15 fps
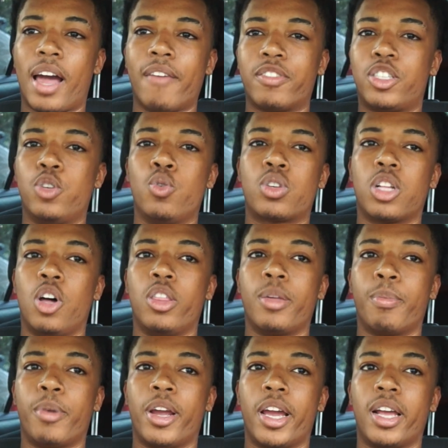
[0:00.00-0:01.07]
have 2 clothing
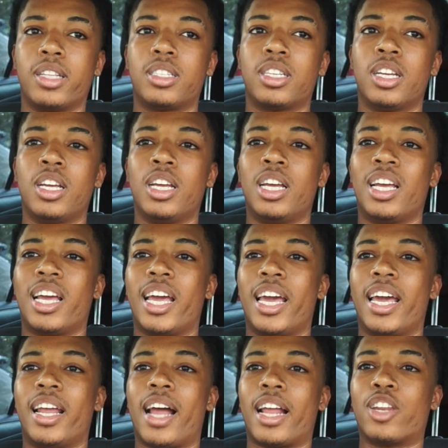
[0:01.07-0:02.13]
brands
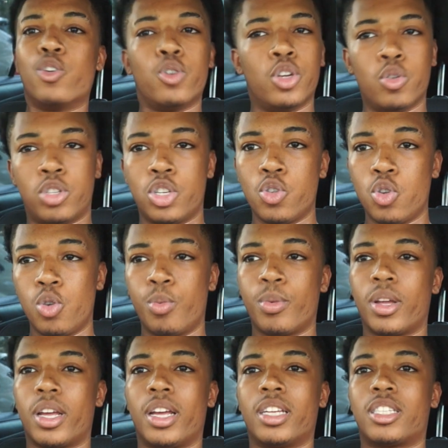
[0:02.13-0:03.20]
and I do YouTube.
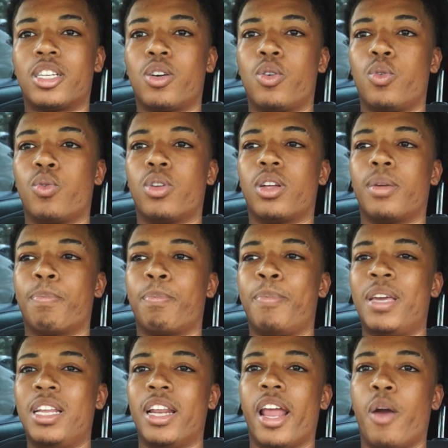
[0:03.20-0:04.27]
So
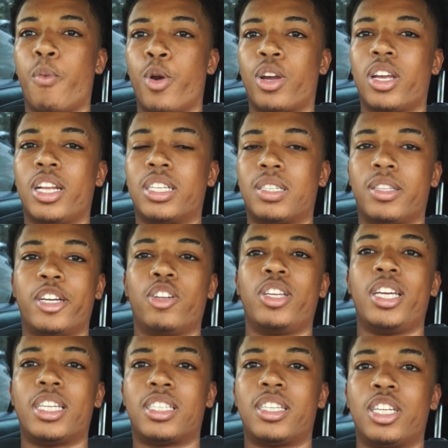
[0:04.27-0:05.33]
me networking is
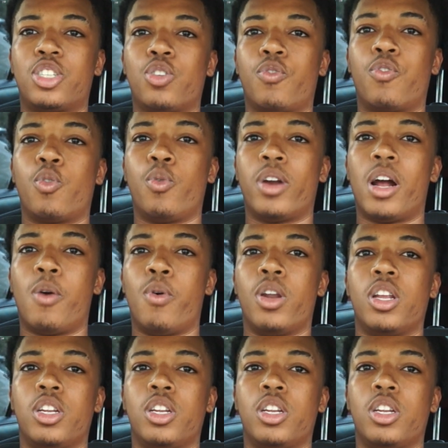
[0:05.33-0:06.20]
literally essential for what I want to